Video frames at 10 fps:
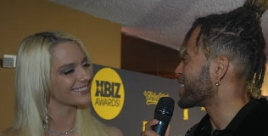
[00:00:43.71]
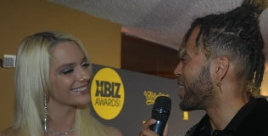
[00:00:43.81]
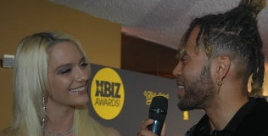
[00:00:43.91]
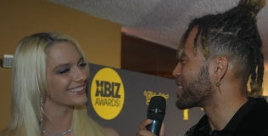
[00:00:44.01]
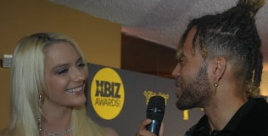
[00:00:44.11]

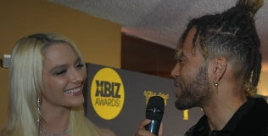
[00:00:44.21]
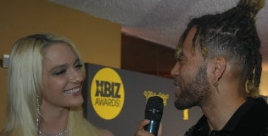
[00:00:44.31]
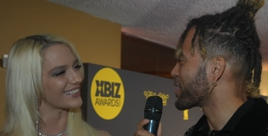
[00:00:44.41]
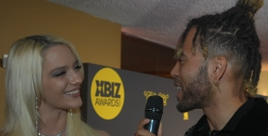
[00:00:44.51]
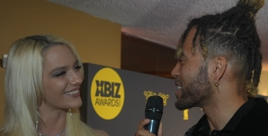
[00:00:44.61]
Speaker 1: awesome!
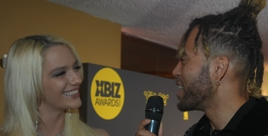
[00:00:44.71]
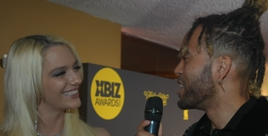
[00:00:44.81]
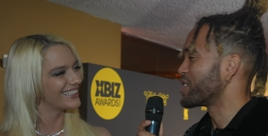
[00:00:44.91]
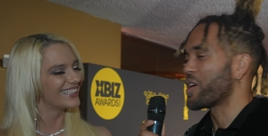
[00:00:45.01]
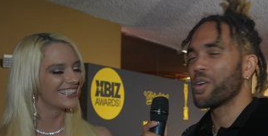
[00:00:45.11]
Congratulations.
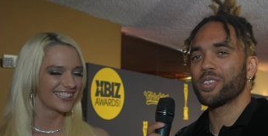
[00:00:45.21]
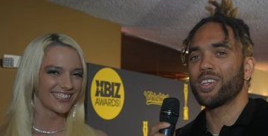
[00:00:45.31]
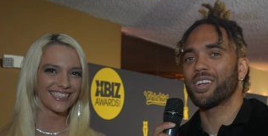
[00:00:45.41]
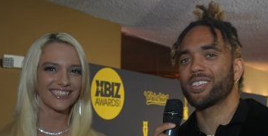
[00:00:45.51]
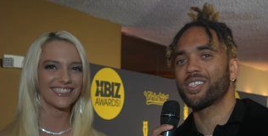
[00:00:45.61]
So,
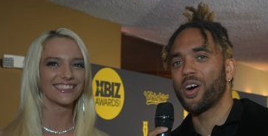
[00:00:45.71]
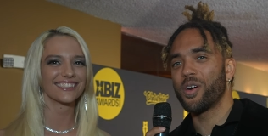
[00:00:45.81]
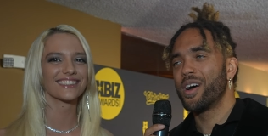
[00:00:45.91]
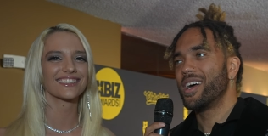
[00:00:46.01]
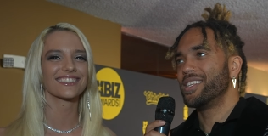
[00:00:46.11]

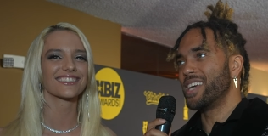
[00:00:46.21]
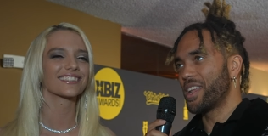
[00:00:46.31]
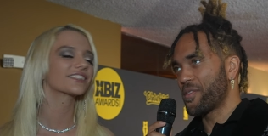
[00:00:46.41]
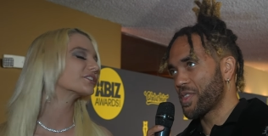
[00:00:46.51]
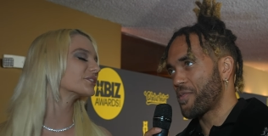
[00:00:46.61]
so
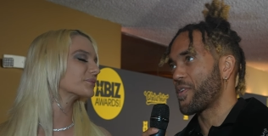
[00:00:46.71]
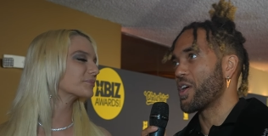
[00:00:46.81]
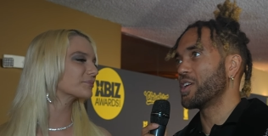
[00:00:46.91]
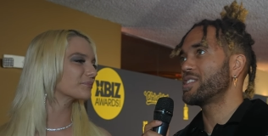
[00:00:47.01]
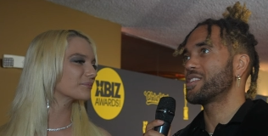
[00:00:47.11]
did it for the
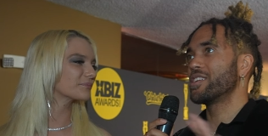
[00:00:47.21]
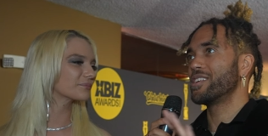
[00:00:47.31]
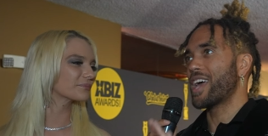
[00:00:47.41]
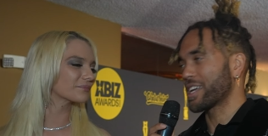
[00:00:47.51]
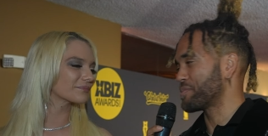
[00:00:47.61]
first
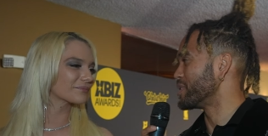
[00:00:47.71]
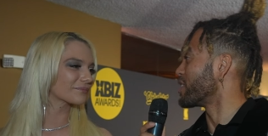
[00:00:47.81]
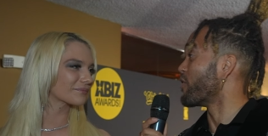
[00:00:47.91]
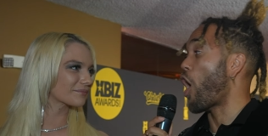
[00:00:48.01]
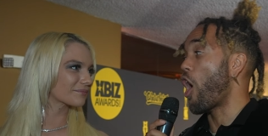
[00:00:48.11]
Expos
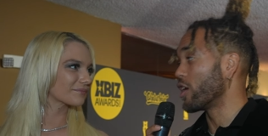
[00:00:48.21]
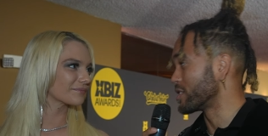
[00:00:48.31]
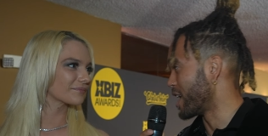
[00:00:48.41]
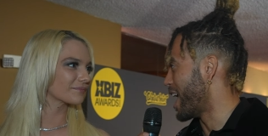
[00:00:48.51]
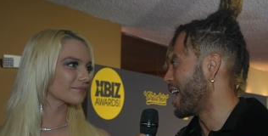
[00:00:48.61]
of all
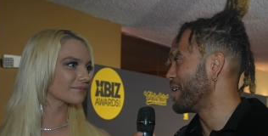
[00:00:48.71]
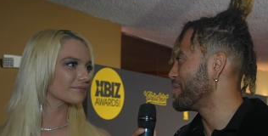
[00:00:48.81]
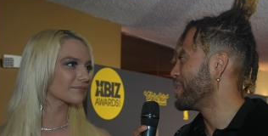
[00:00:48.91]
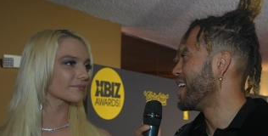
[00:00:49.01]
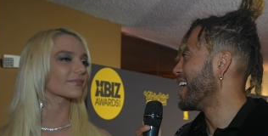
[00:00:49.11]

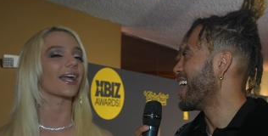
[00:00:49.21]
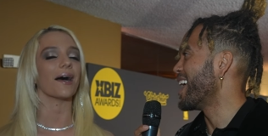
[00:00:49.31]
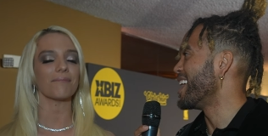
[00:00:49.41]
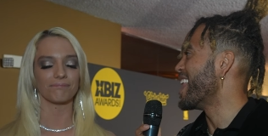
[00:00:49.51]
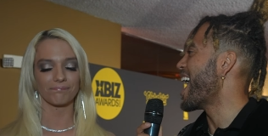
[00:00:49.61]
time,
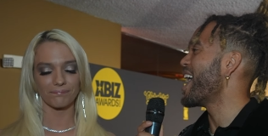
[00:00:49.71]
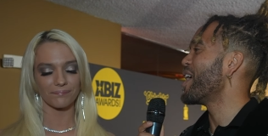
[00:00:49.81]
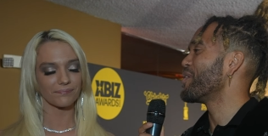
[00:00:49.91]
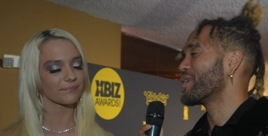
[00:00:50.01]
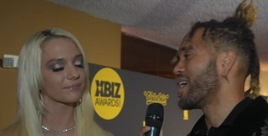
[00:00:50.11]
and
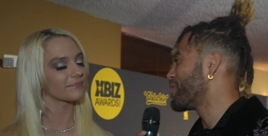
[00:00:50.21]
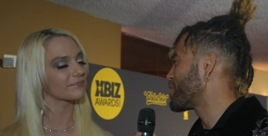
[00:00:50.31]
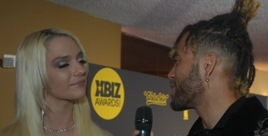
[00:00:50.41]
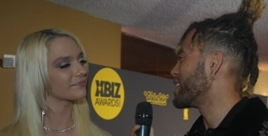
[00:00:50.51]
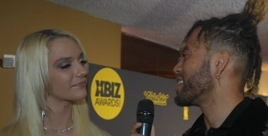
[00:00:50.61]
now we're up
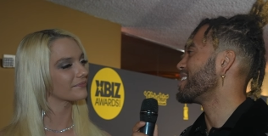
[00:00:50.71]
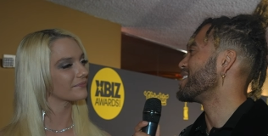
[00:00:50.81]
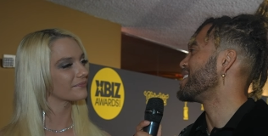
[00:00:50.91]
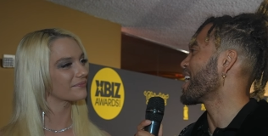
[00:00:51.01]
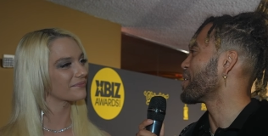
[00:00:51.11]
for the the
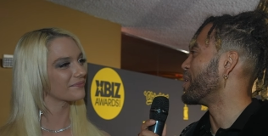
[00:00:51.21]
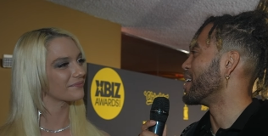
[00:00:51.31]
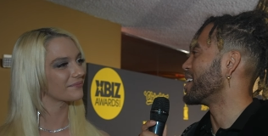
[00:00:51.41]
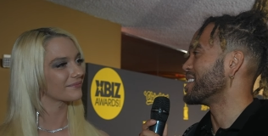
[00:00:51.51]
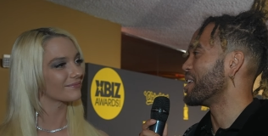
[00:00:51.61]
second
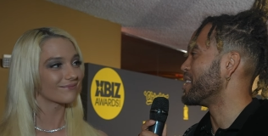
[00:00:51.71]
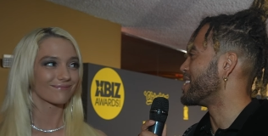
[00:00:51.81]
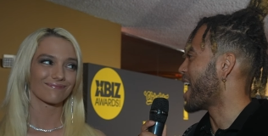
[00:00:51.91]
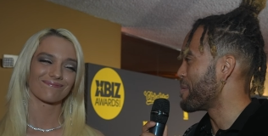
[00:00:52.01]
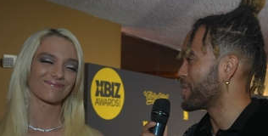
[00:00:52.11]
one and, and
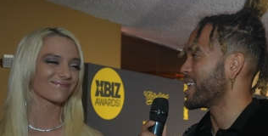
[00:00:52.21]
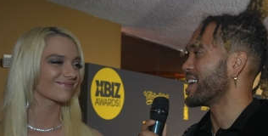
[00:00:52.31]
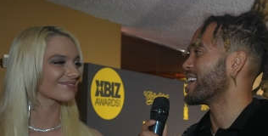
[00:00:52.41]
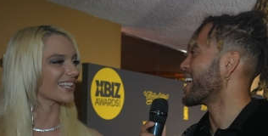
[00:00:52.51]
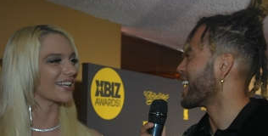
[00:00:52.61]

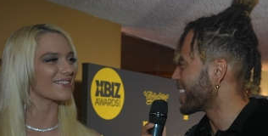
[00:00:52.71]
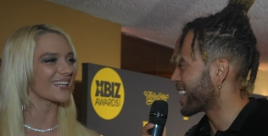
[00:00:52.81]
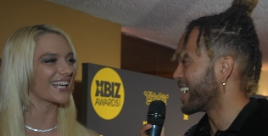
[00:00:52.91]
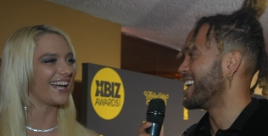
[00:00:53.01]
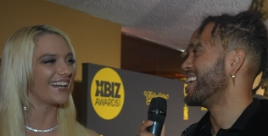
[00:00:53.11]
dominating, and
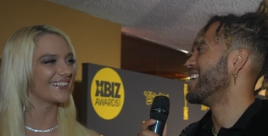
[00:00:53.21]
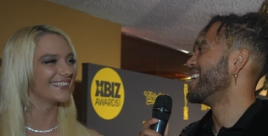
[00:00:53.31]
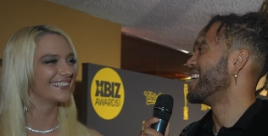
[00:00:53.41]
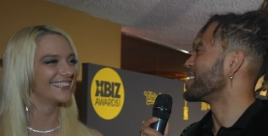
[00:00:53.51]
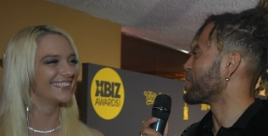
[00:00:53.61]
killing it. Yeah.
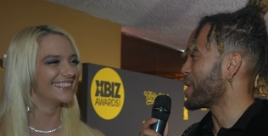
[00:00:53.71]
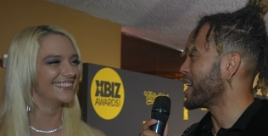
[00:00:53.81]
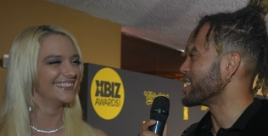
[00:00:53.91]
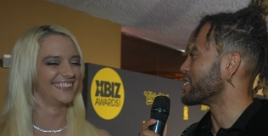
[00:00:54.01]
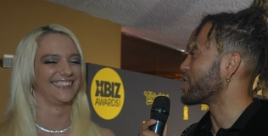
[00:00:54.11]
That's
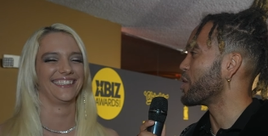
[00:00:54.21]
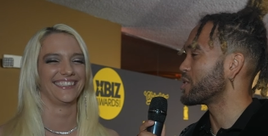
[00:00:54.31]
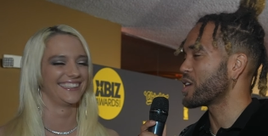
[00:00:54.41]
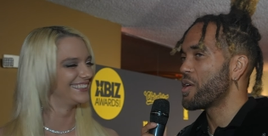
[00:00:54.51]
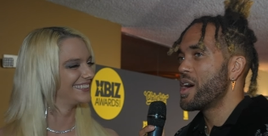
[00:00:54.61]
amazing. So,
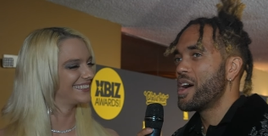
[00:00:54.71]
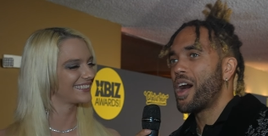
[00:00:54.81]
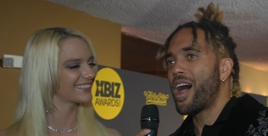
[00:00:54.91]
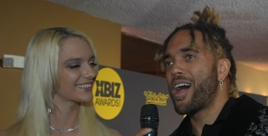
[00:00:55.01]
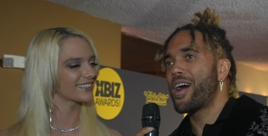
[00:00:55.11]
so
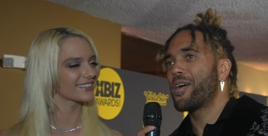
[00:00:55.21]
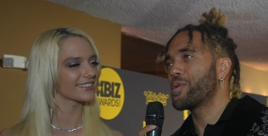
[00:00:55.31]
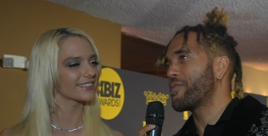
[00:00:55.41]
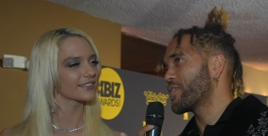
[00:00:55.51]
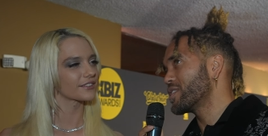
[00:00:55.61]
uh,
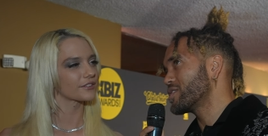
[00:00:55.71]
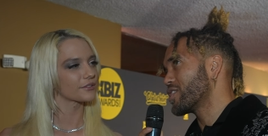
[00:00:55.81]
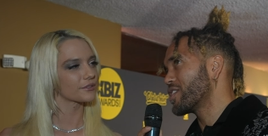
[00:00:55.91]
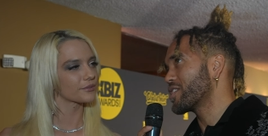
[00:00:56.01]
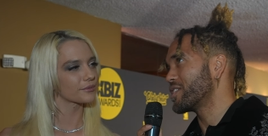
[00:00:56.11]
with first
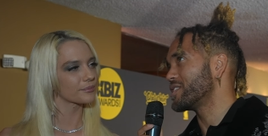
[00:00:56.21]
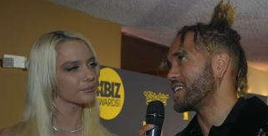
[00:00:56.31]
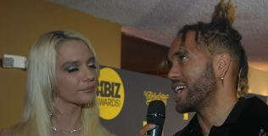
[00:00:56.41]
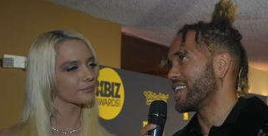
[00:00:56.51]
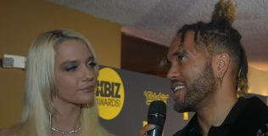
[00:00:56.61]
girl girl
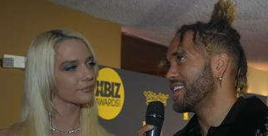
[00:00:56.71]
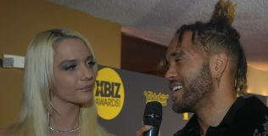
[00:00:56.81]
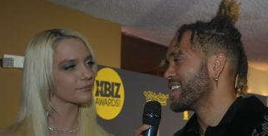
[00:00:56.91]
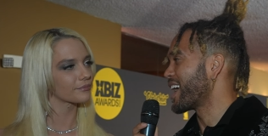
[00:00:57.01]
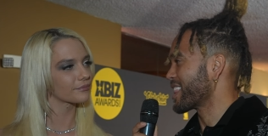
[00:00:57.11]
scene,
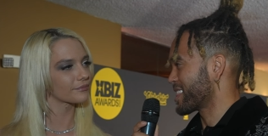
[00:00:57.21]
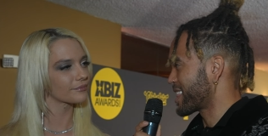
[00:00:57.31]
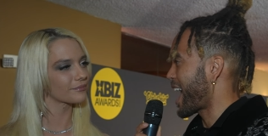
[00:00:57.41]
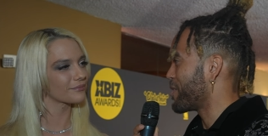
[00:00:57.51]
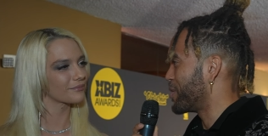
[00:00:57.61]
like
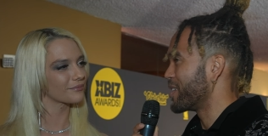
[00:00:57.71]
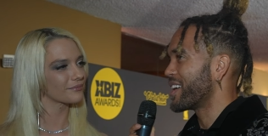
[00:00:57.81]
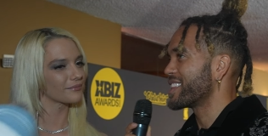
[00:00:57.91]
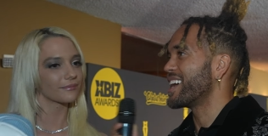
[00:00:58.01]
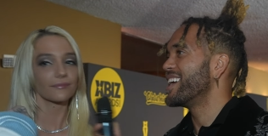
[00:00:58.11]
that one
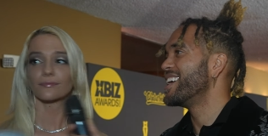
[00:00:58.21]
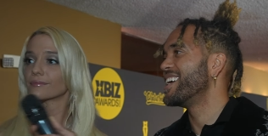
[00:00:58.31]
right there. She